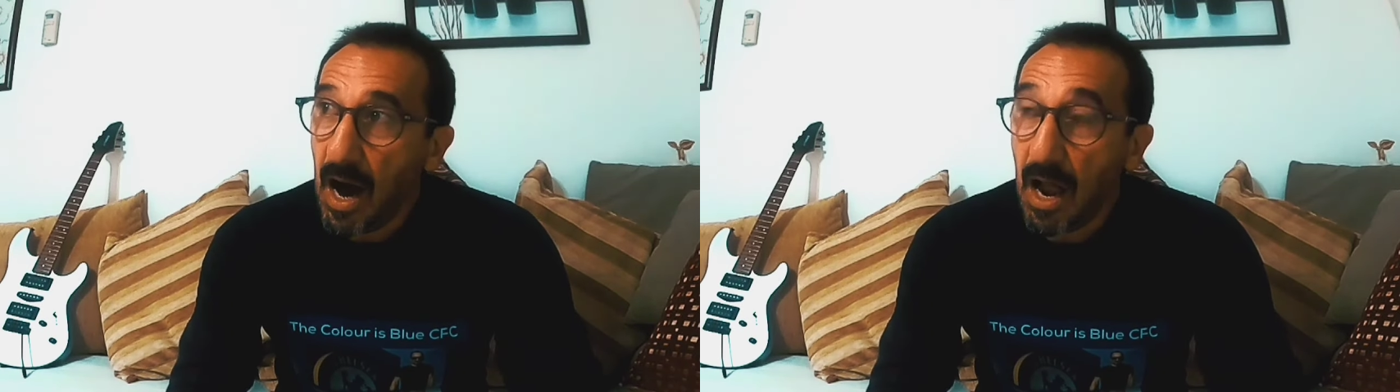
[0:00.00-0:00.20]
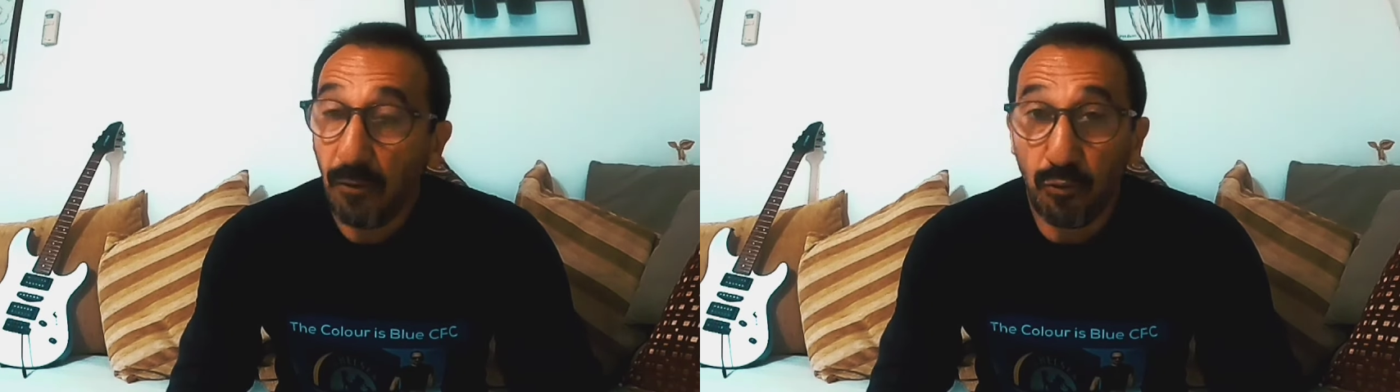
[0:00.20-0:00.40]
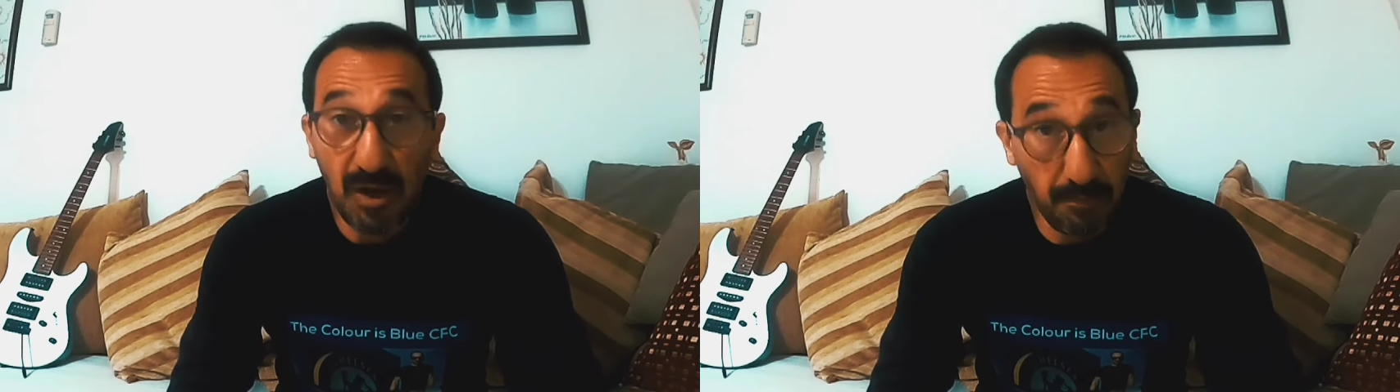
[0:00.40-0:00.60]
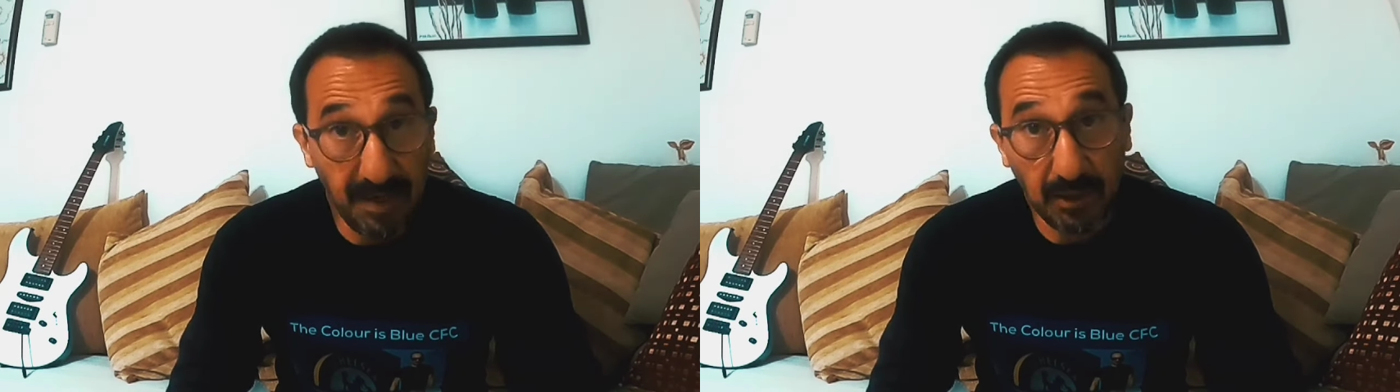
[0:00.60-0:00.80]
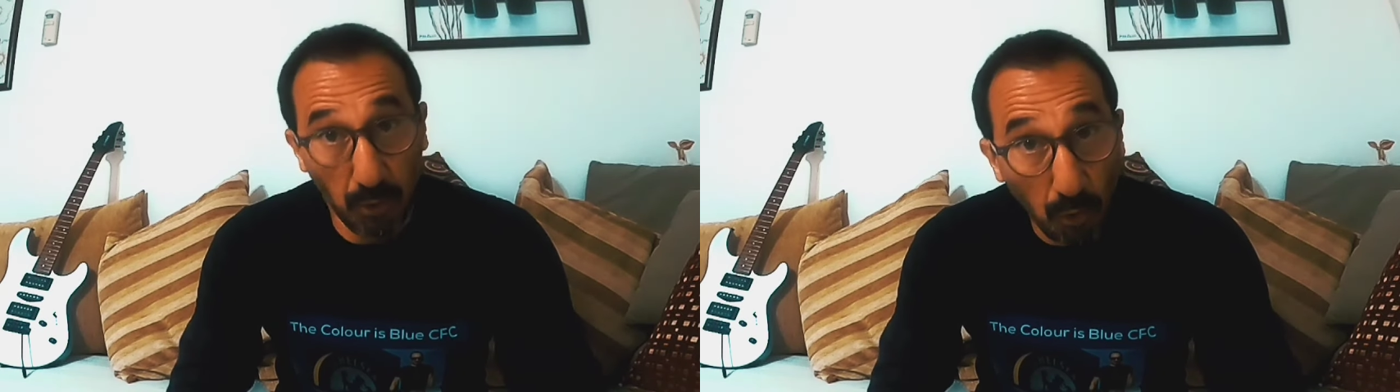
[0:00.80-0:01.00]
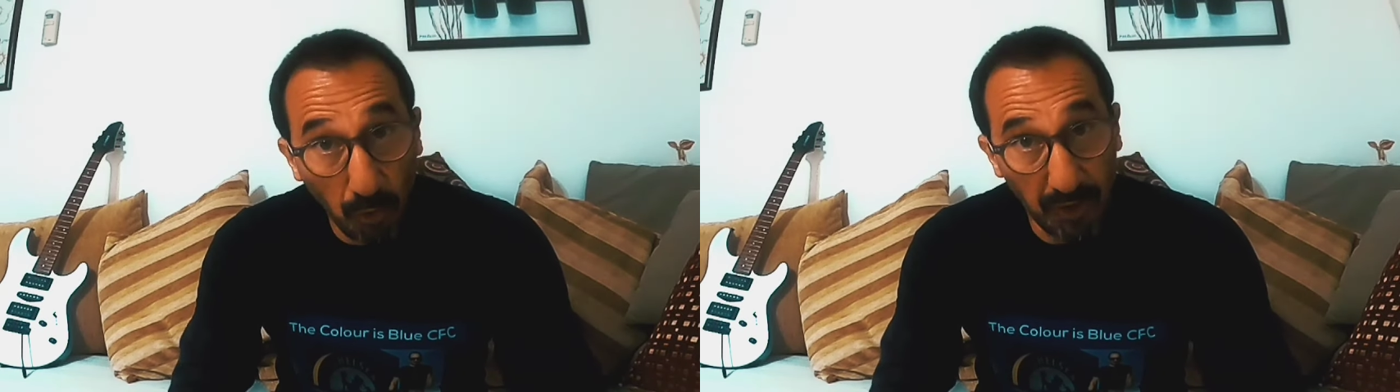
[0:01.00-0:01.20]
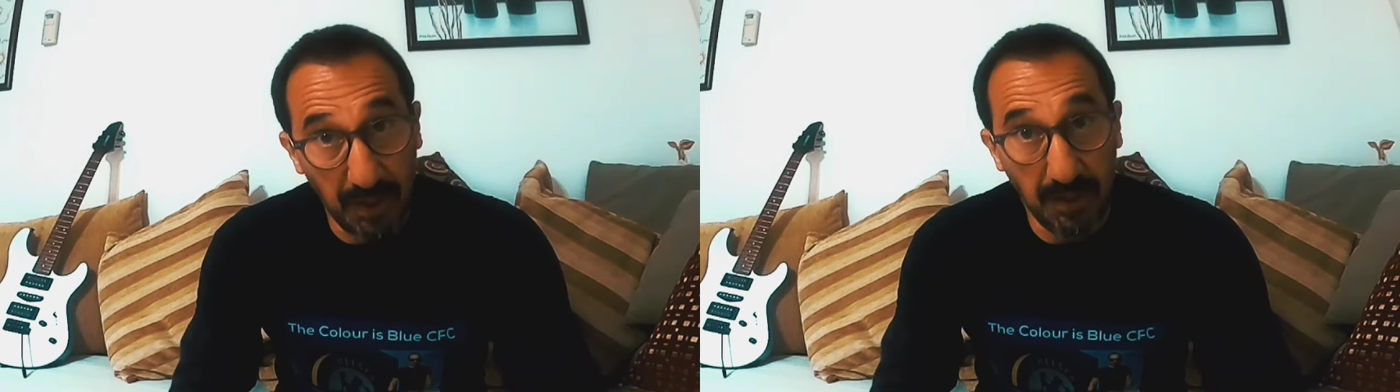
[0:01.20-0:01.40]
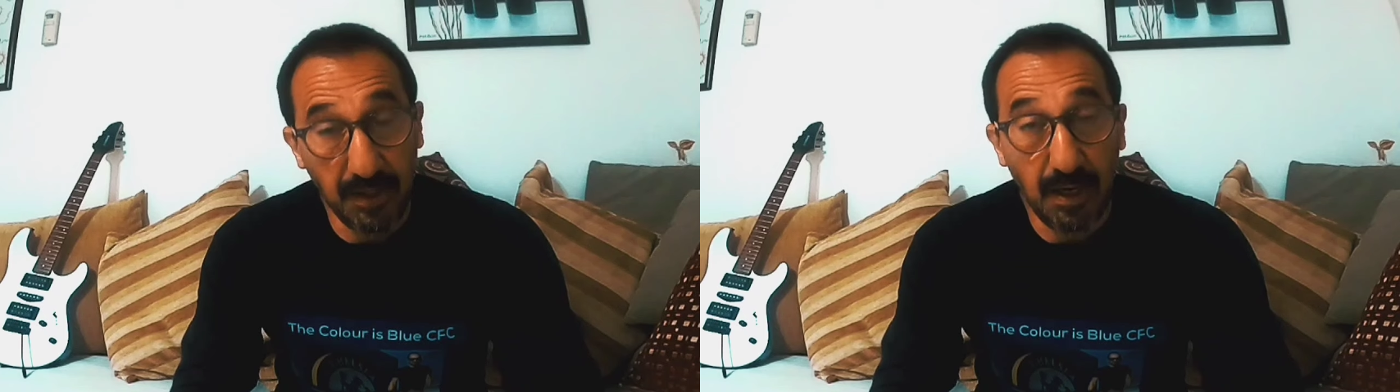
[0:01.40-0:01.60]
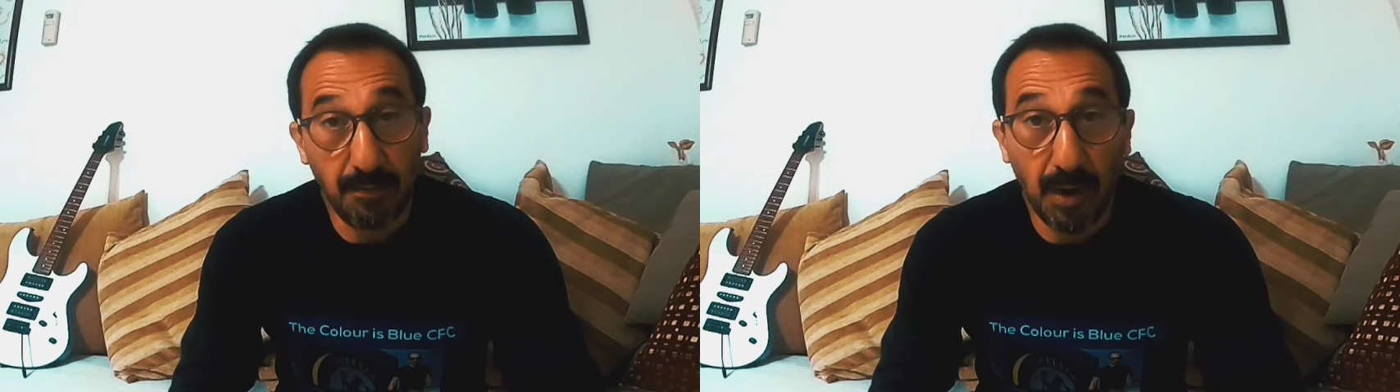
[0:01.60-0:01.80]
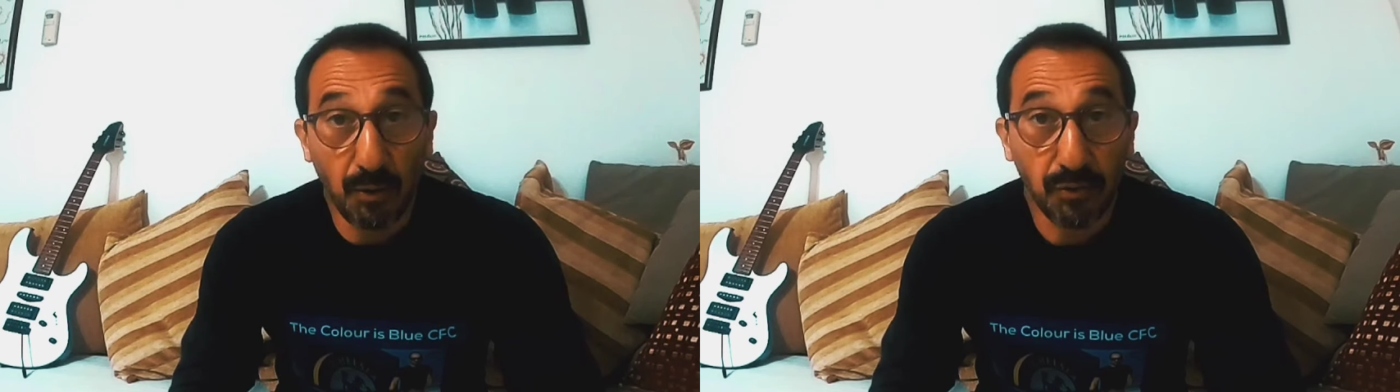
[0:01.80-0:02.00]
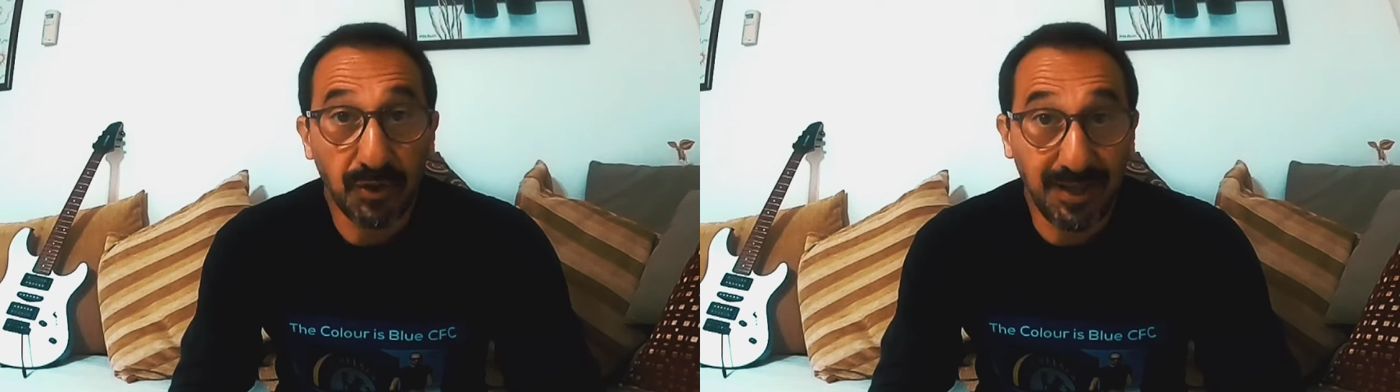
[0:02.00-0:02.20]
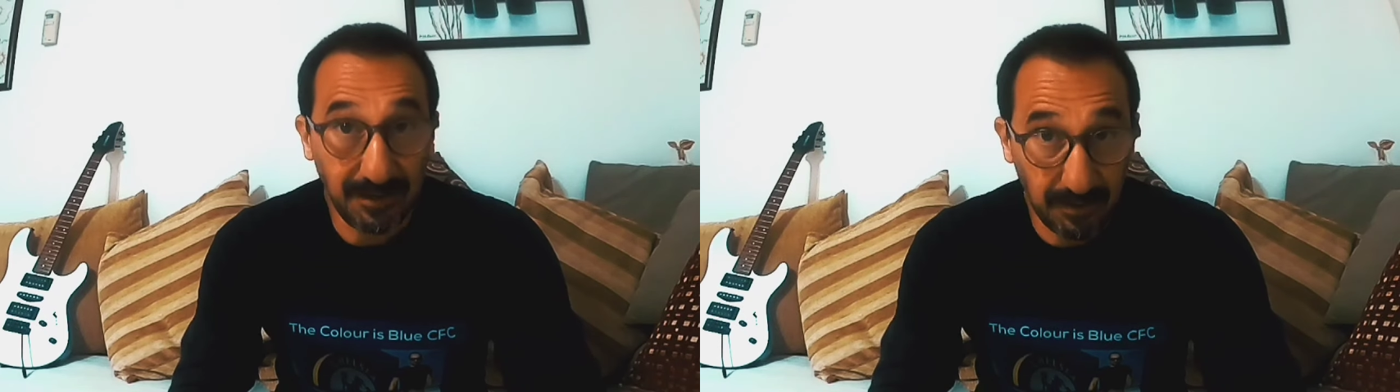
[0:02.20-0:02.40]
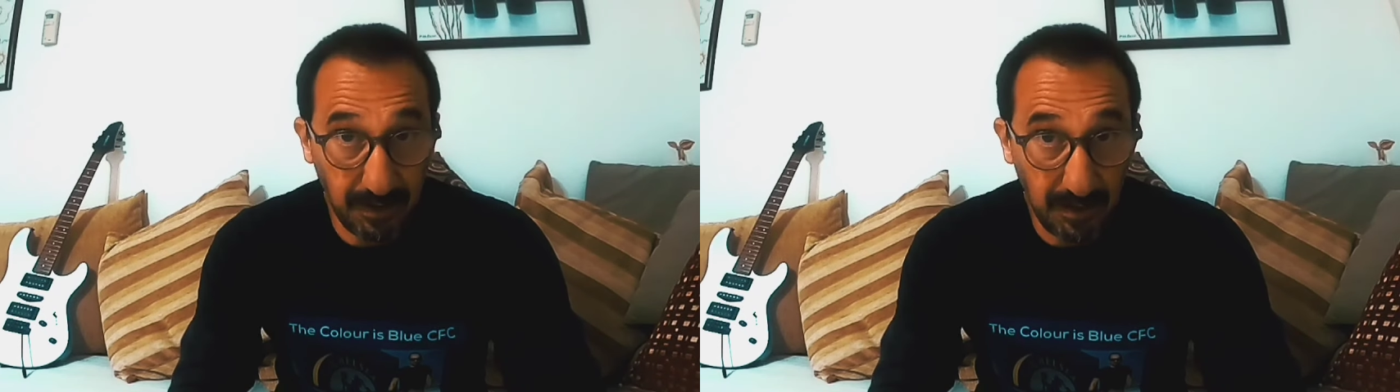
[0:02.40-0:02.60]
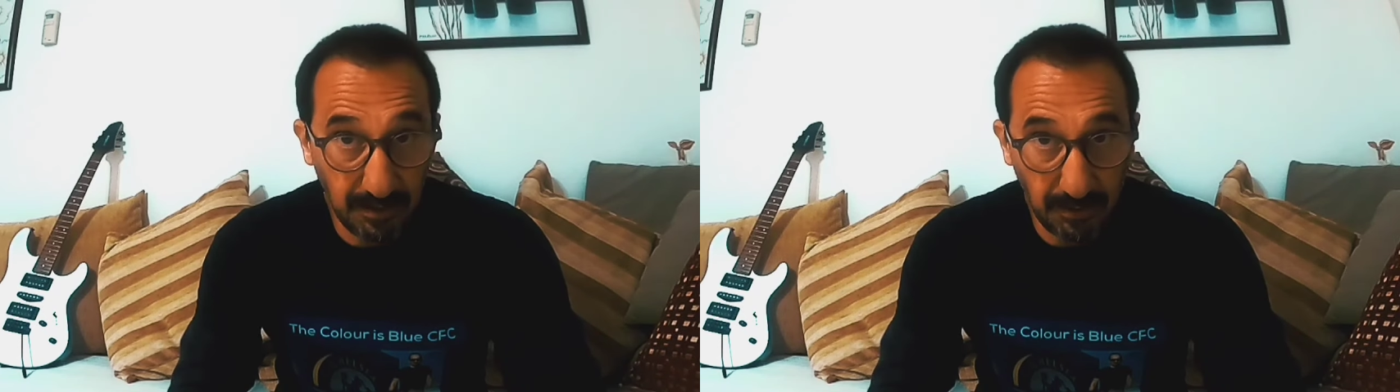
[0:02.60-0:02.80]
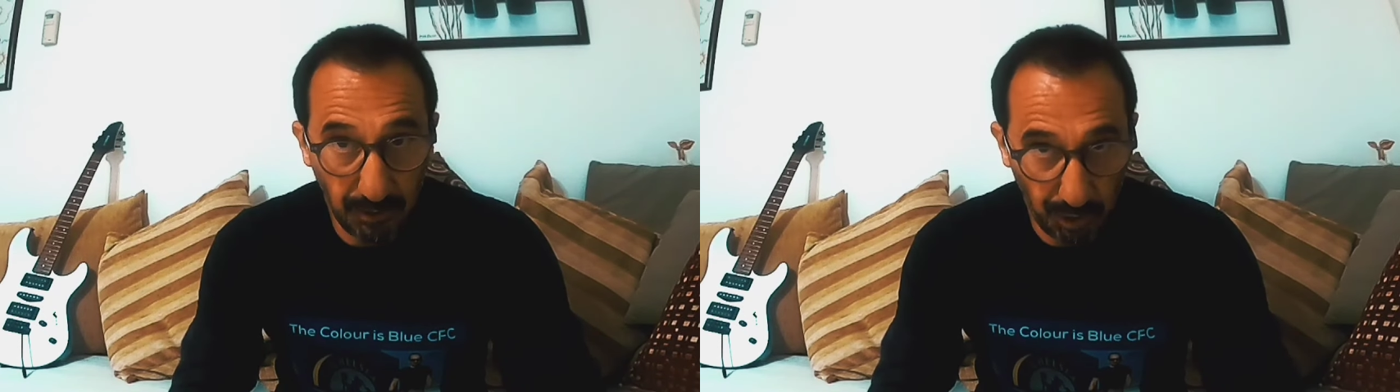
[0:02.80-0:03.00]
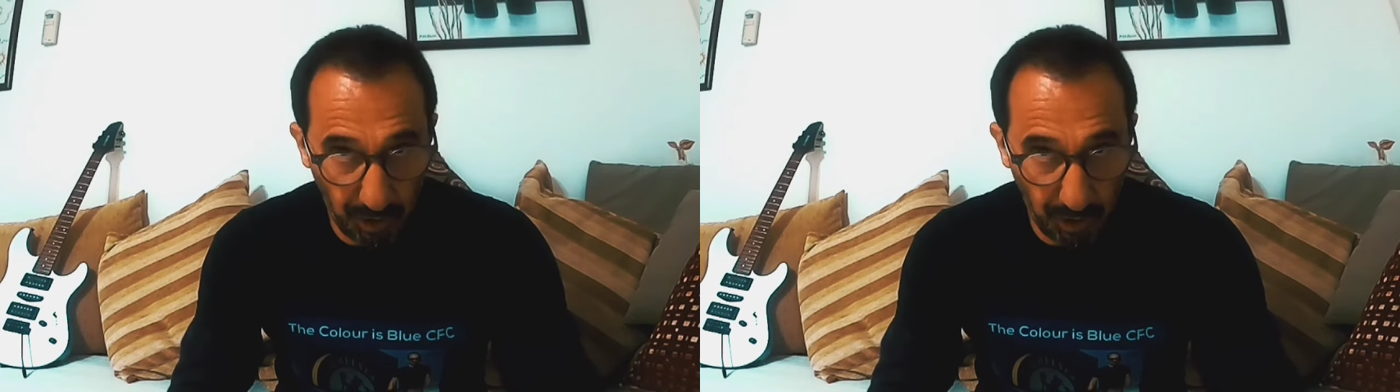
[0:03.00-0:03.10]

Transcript: I will be talking about tactics,